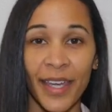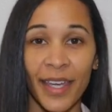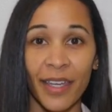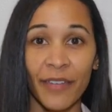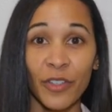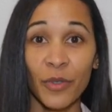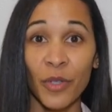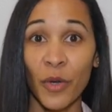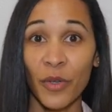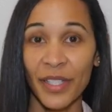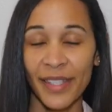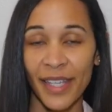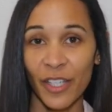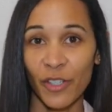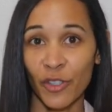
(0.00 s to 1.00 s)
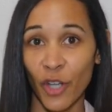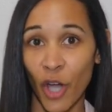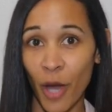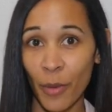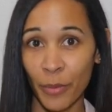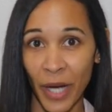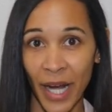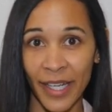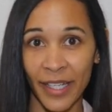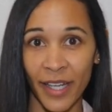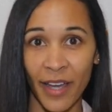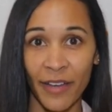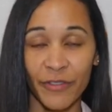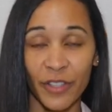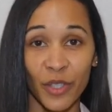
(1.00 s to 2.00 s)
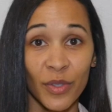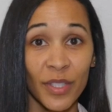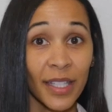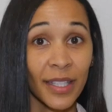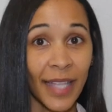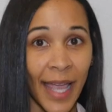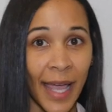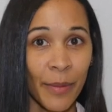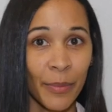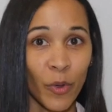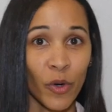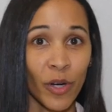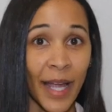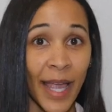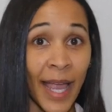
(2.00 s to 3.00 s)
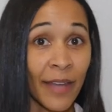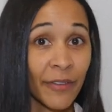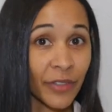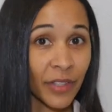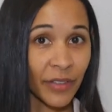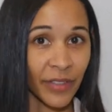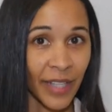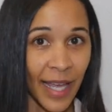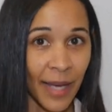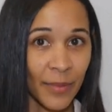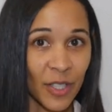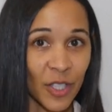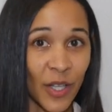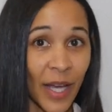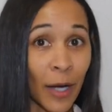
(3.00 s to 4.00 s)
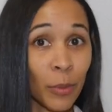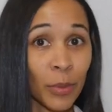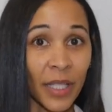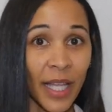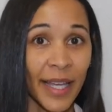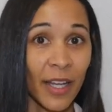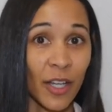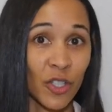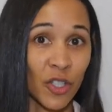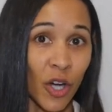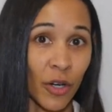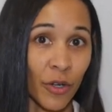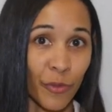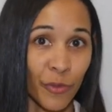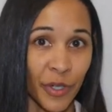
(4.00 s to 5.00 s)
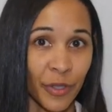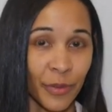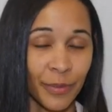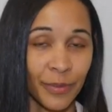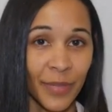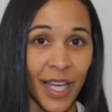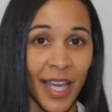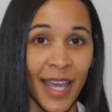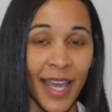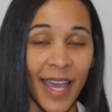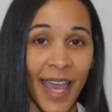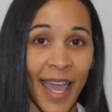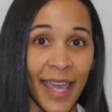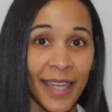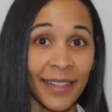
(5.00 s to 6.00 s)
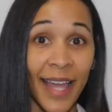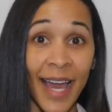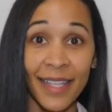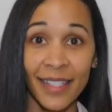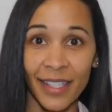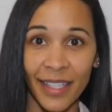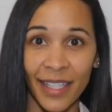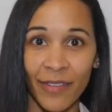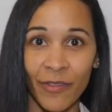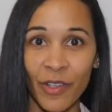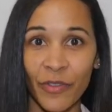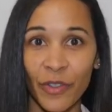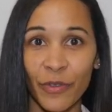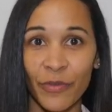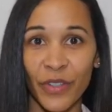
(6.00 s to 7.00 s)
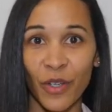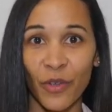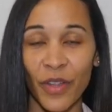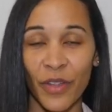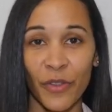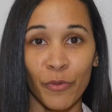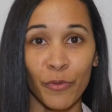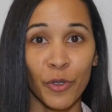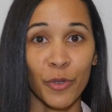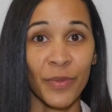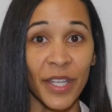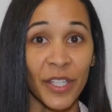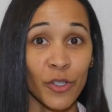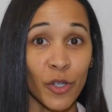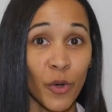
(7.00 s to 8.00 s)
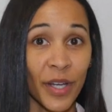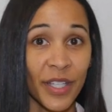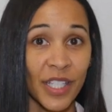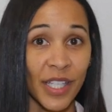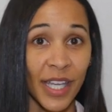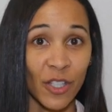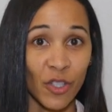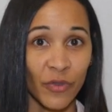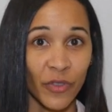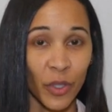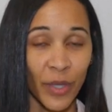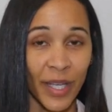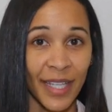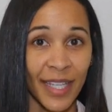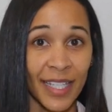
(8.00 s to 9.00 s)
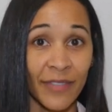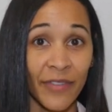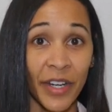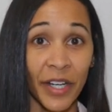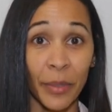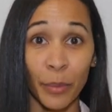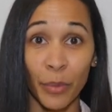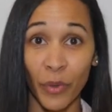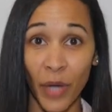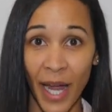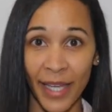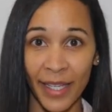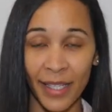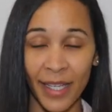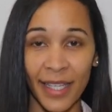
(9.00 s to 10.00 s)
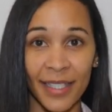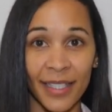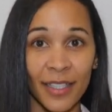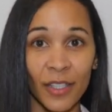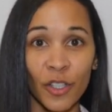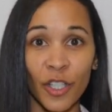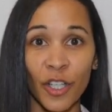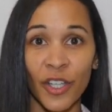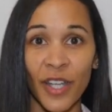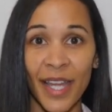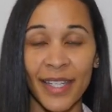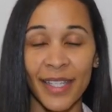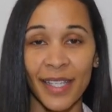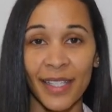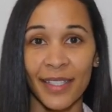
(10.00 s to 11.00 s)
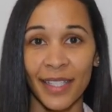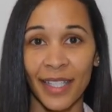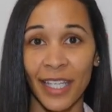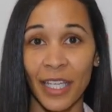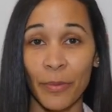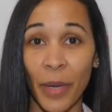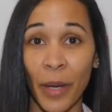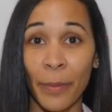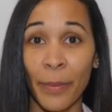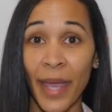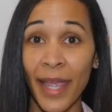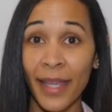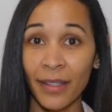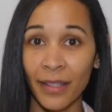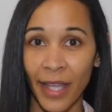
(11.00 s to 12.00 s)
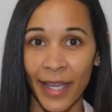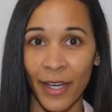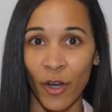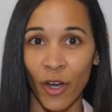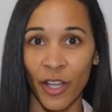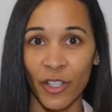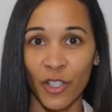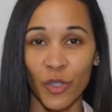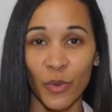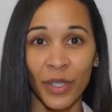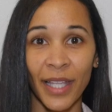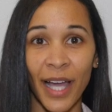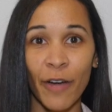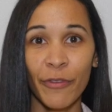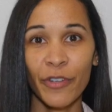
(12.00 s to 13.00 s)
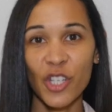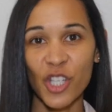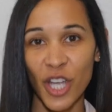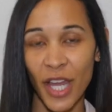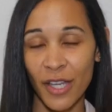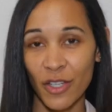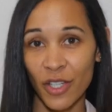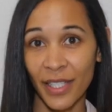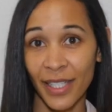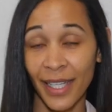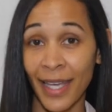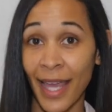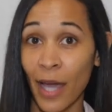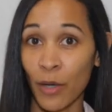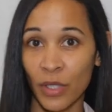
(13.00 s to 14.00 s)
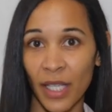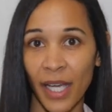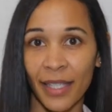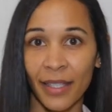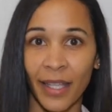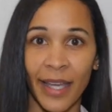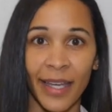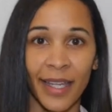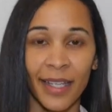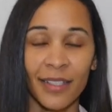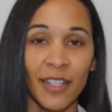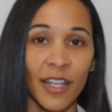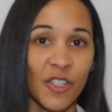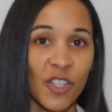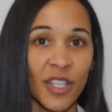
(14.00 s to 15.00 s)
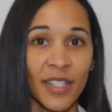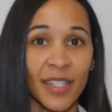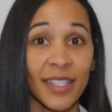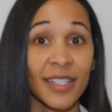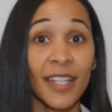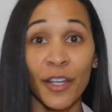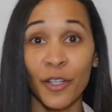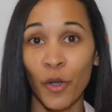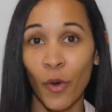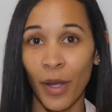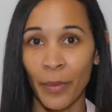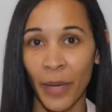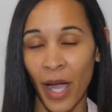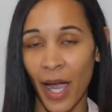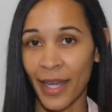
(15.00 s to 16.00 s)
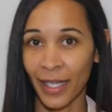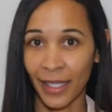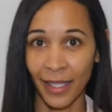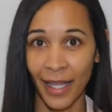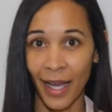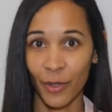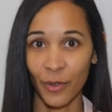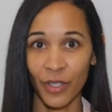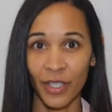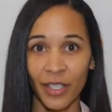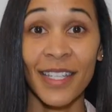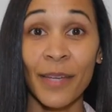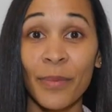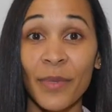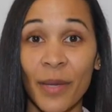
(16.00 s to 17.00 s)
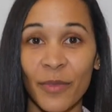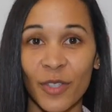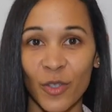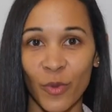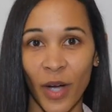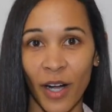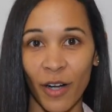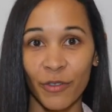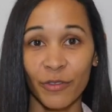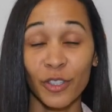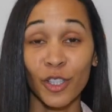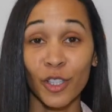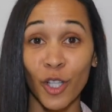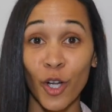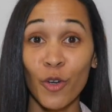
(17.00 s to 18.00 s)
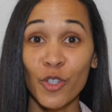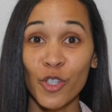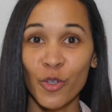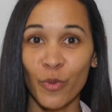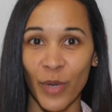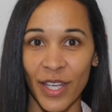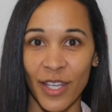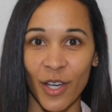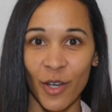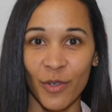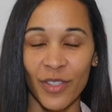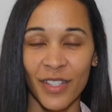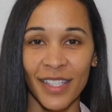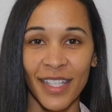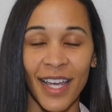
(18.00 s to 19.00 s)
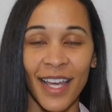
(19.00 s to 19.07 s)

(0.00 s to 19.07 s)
If you notice that you're not bright enough, use a lamp or a handful of lamps to help light a dark room. And lastly, even if you feel that the room that you're going to interview in is very bright, it's still a good idea to keep a main light on to allow for changes in outside lighting, such as the sun going behind a cloud. Tip number 12, close your windows.